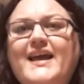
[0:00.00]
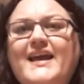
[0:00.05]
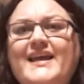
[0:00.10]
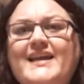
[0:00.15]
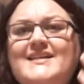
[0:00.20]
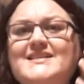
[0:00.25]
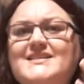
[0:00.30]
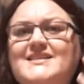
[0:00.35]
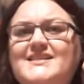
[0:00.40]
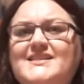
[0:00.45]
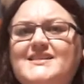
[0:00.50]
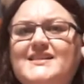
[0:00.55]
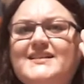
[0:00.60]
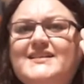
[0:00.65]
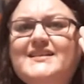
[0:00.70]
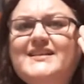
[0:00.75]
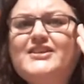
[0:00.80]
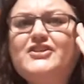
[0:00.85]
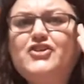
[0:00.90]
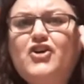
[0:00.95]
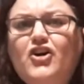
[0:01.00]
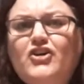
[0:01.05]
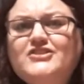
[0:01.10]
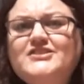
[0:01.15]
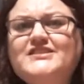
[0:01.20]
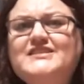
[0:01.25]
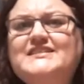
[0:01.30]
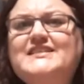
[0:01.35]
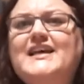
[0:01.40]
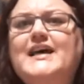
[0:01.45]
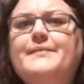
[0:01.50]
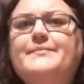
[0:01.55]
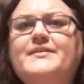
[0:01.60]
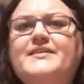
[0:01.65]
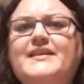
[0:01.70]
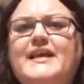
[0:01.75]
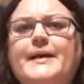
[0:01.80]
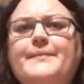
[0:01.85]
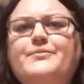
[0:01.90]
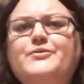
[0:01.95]
it's this concept,
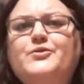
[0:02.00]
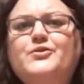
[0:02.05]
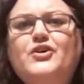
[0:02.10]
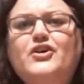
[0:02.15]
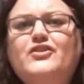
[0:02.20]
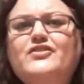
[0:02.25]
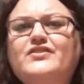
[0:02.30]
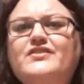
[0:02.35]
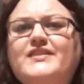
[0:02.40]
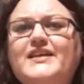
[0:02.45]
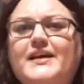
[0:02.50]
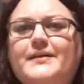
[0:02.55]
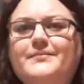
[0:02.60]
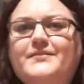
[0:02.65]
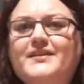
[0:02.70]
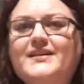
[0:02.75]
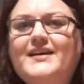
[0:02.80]
this absolute concept,